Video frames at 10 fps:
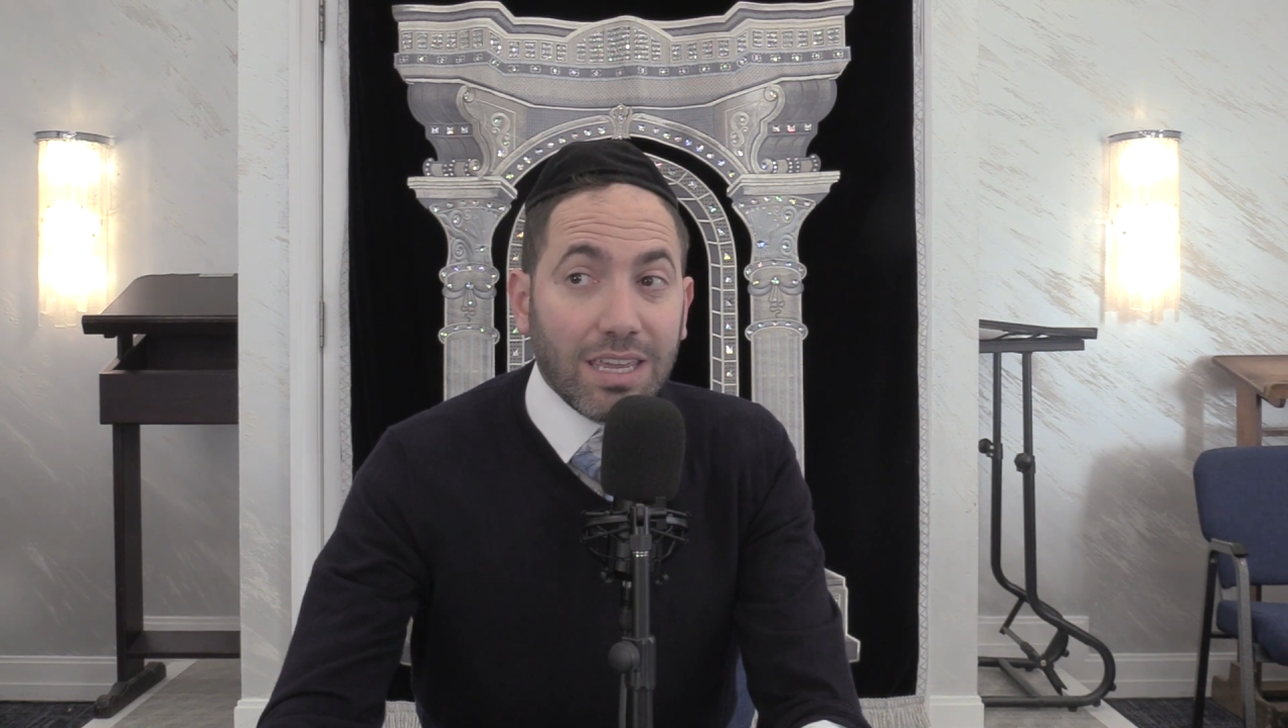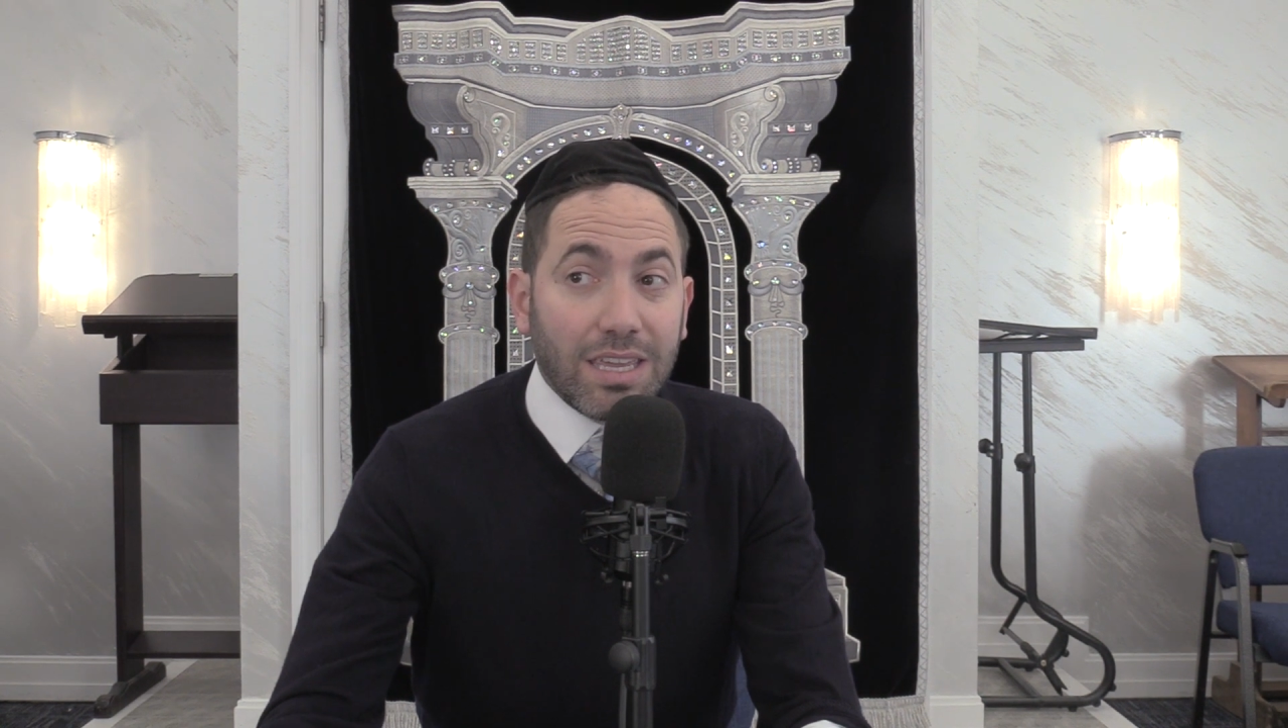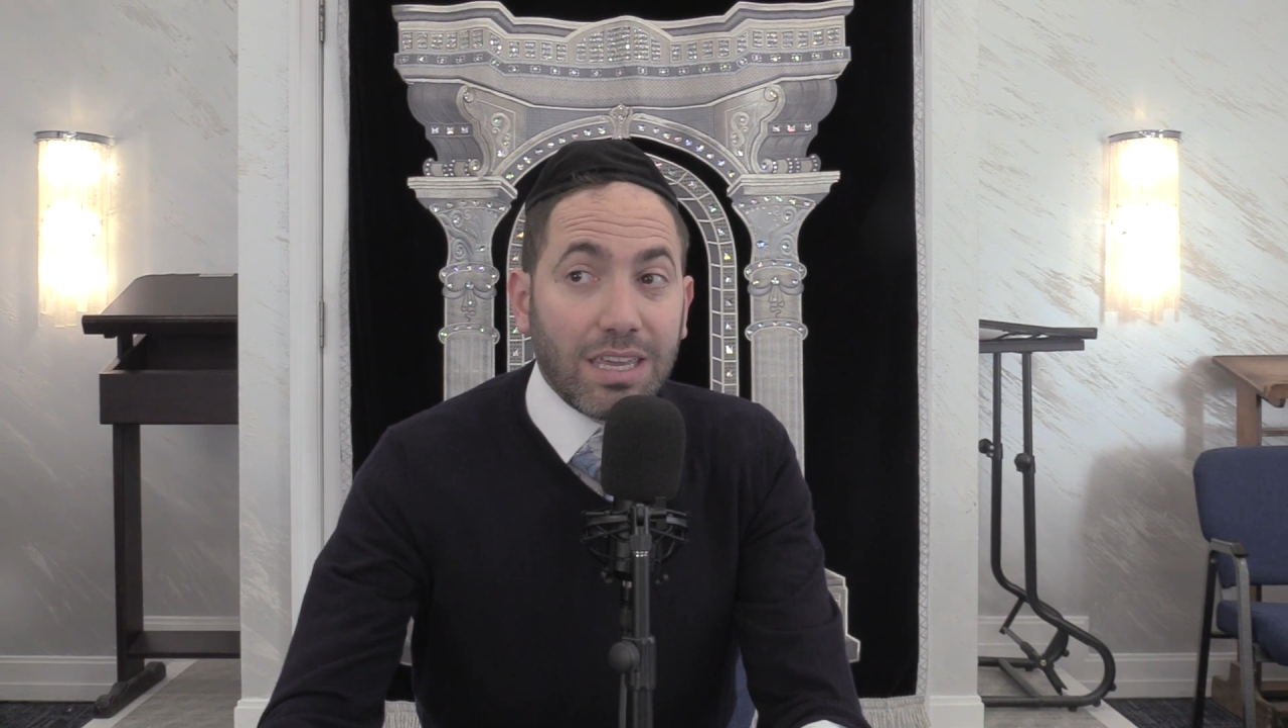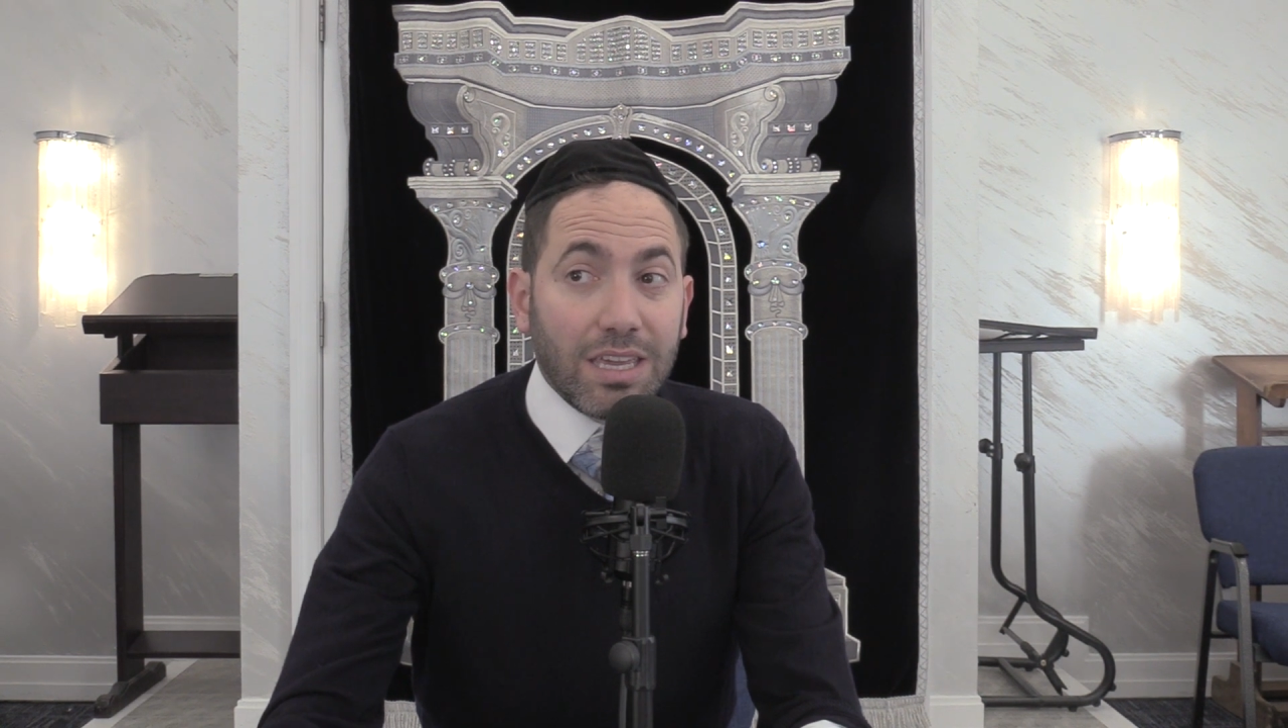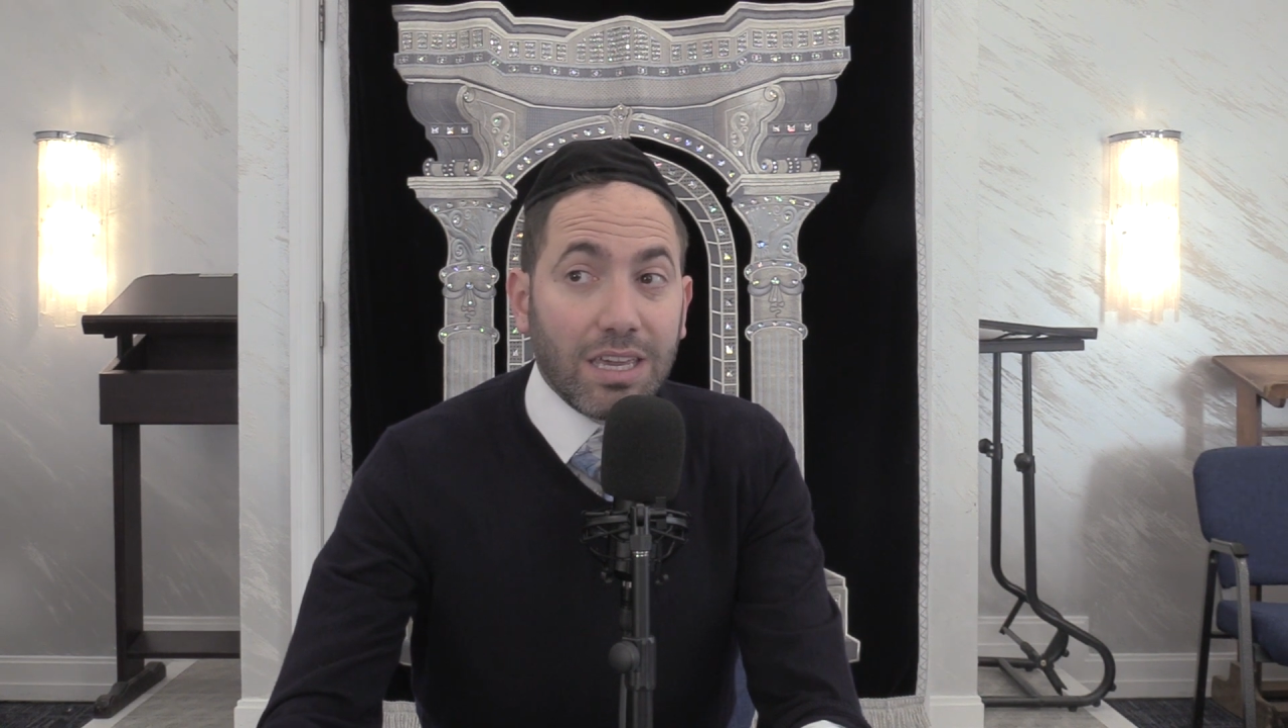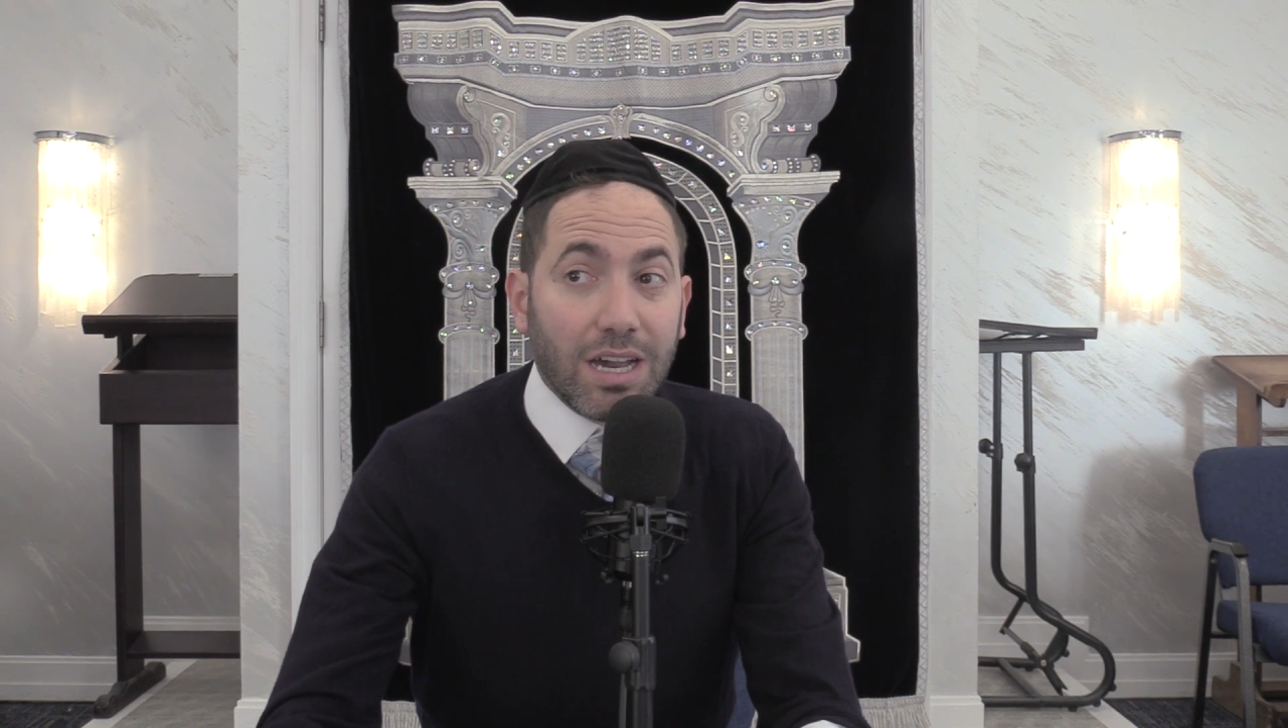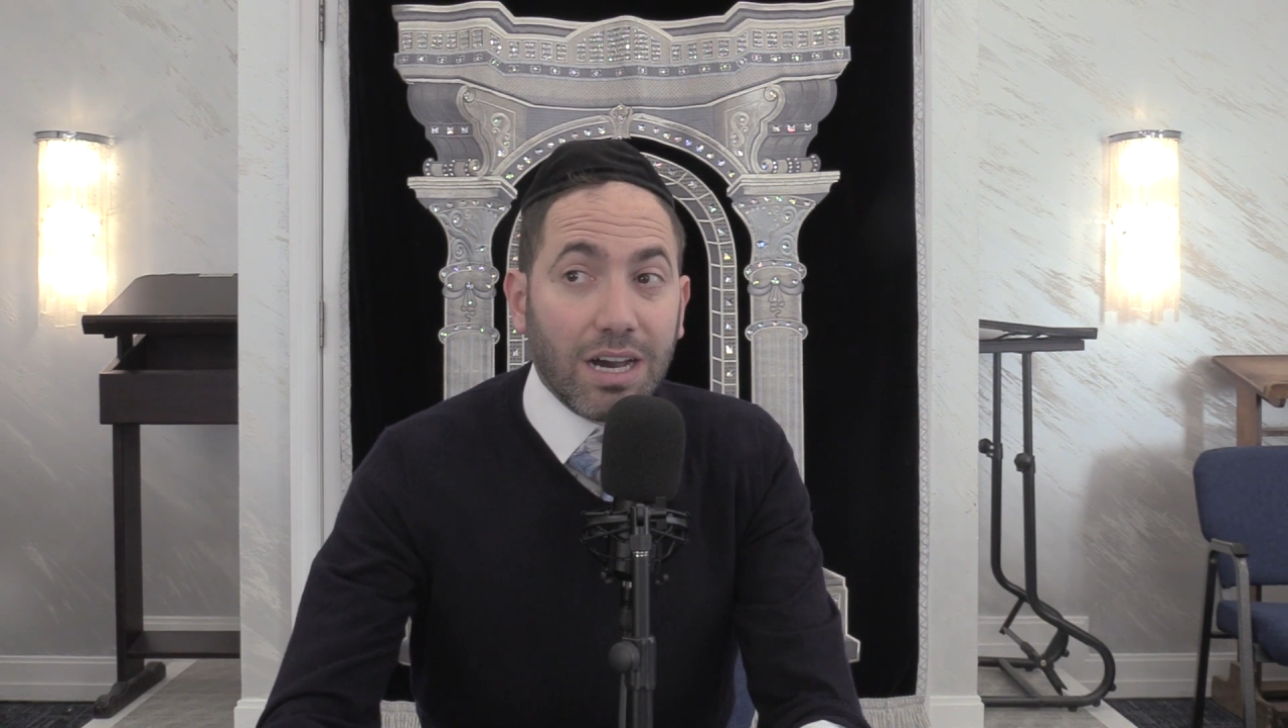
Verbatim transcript: he